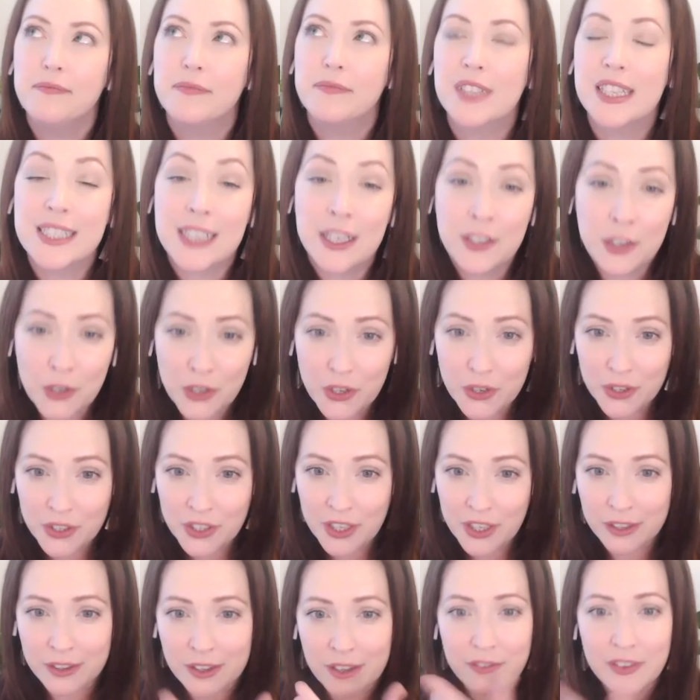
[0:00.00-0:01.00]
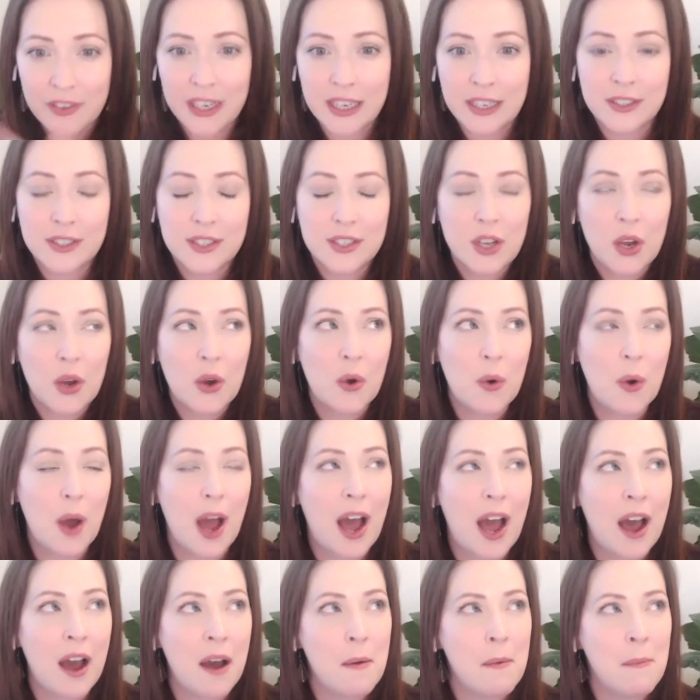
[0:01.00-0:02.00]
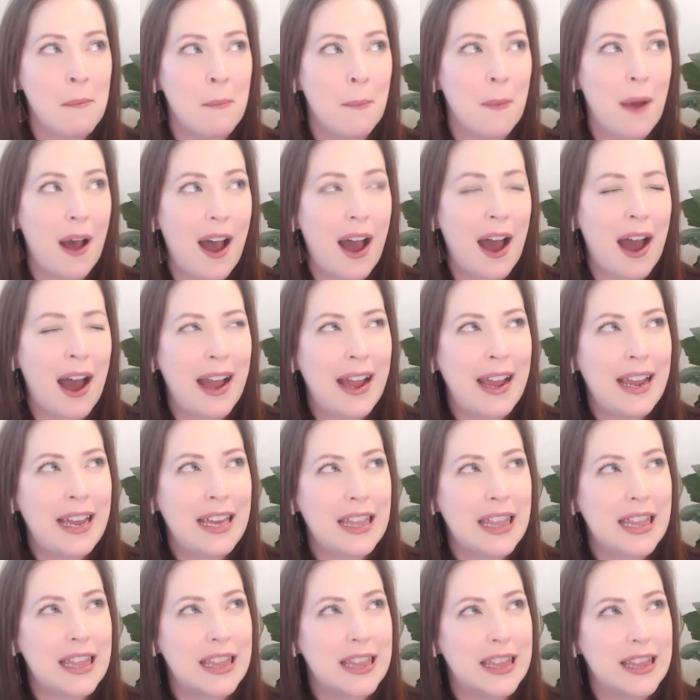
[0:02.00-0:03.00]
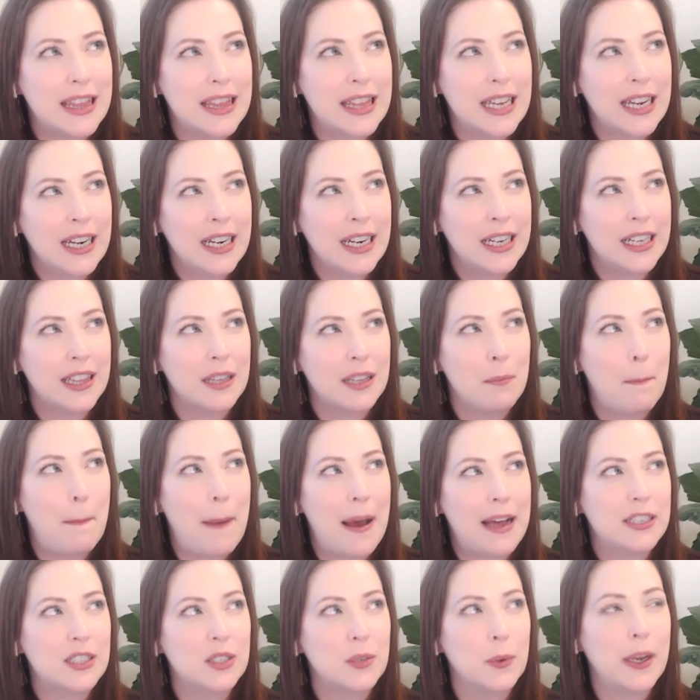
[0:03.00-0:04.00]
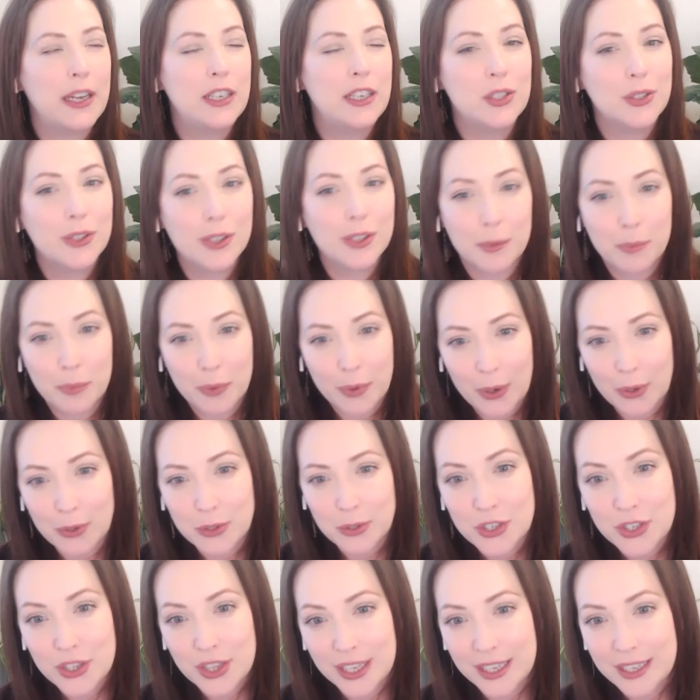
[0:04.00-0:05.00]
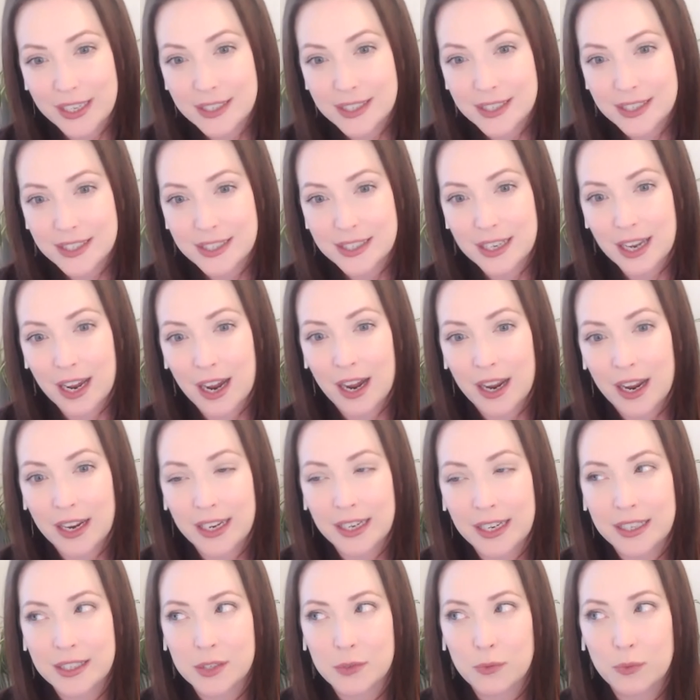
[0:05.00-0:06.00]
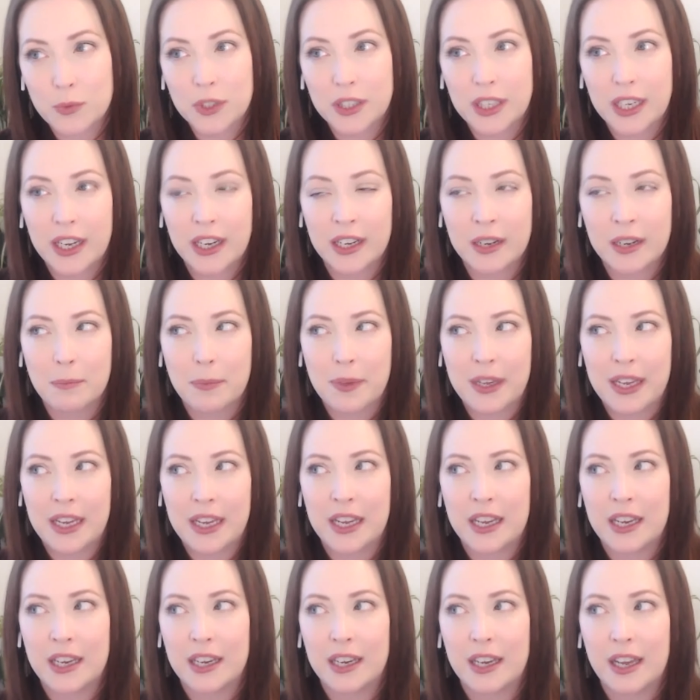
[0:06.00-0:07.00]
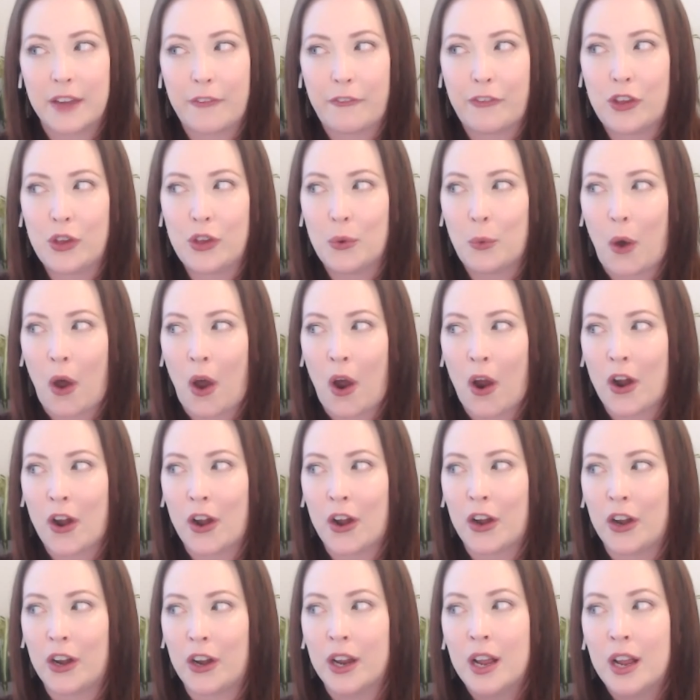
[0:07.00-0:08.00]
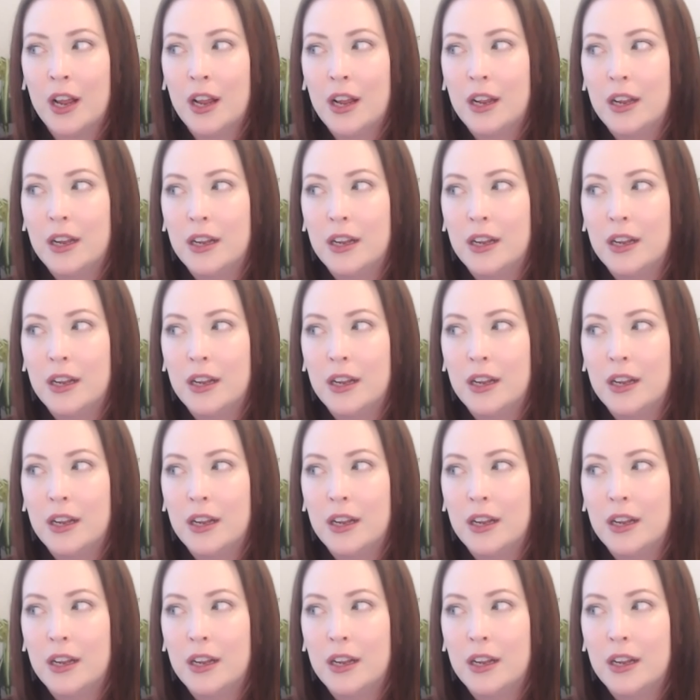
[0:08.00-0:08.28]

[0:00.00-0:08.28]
because I know you're in Young Living, so I think the best way to approach this is really going to be if you're